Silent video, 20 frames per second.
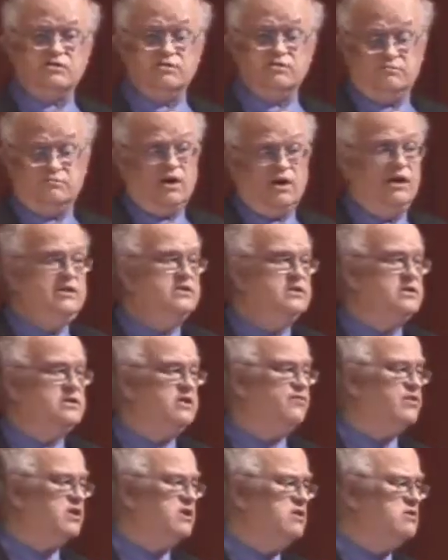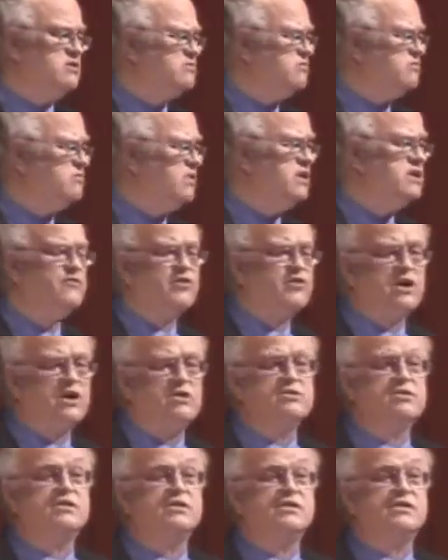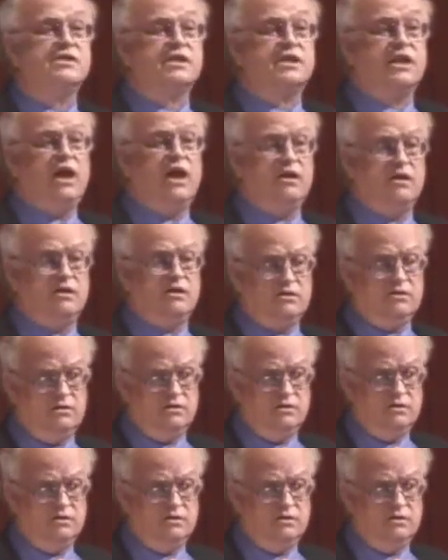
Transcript: to write, difficult to run, difficult to scale.